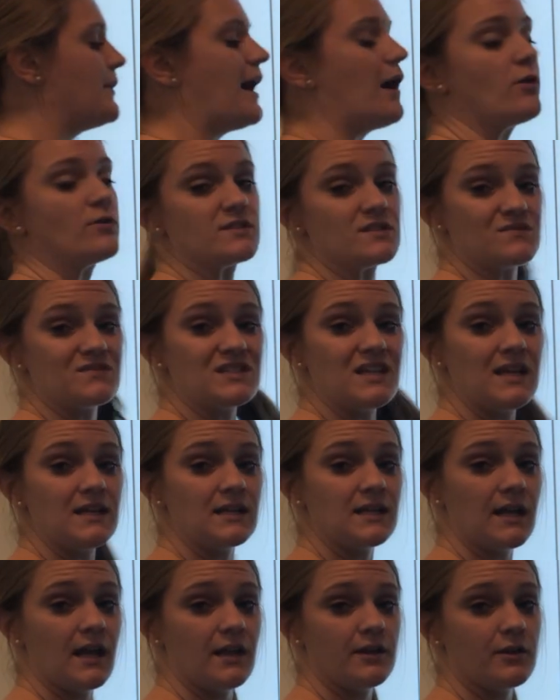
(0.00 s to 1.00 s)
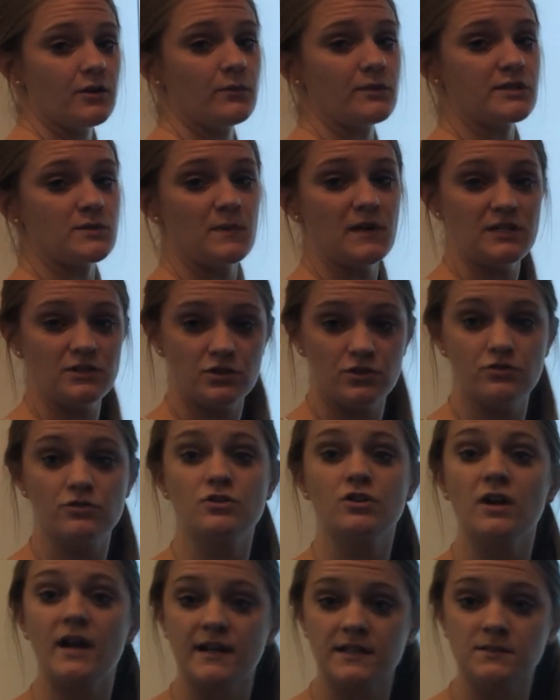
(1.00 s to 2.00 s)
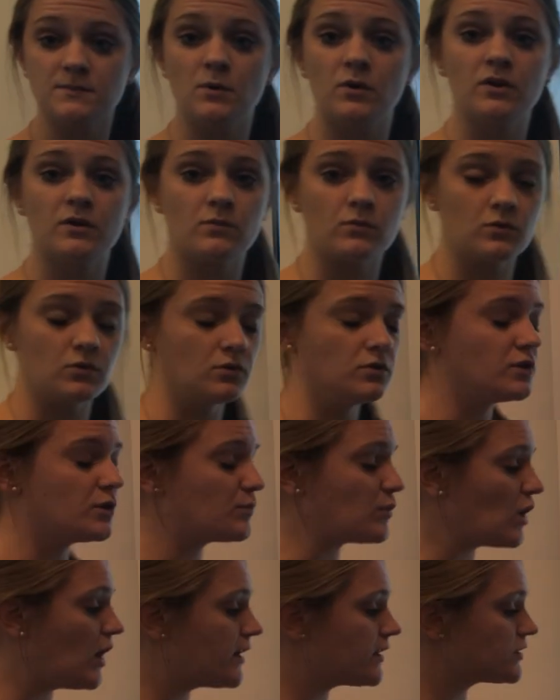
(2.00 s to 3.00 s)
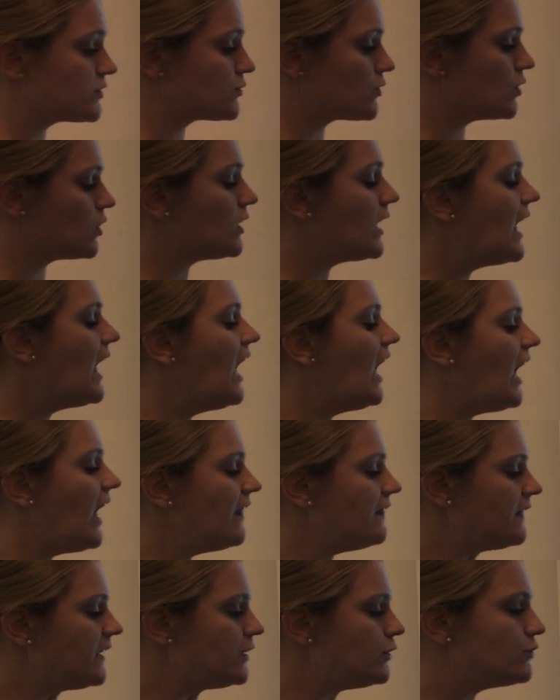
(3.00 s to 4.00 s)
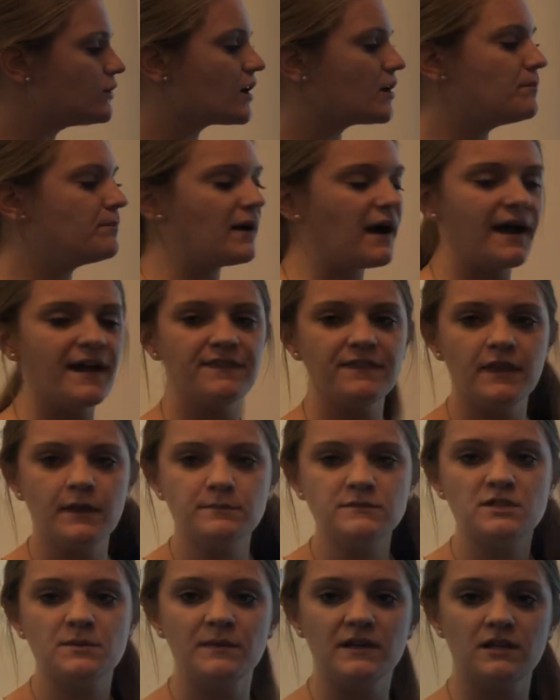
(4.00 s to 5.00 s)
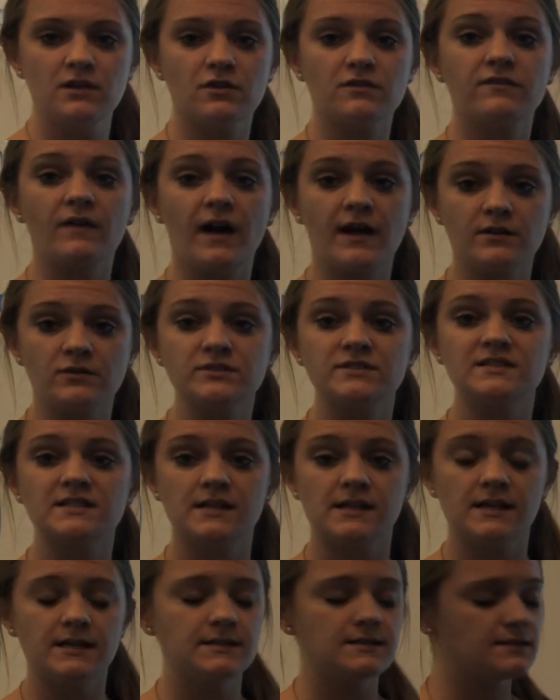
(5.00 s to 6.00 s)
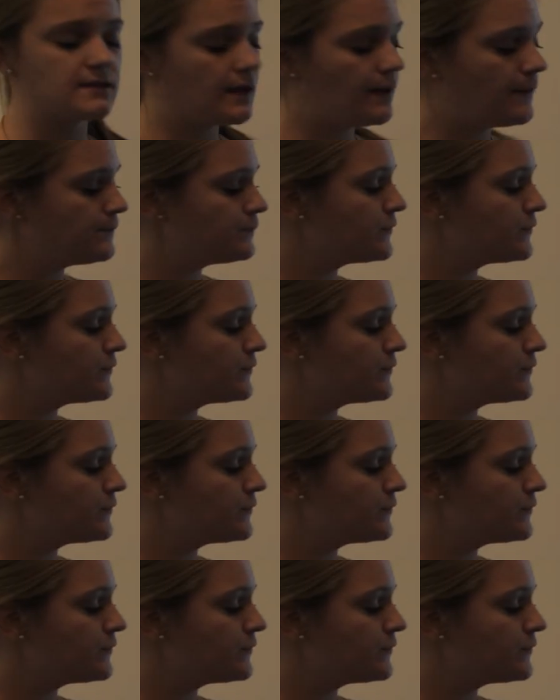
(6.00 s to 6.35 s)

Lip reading: the powers of 10 together, which means use your exponent rule, your product rule, and then you combine them to meet your final sentence.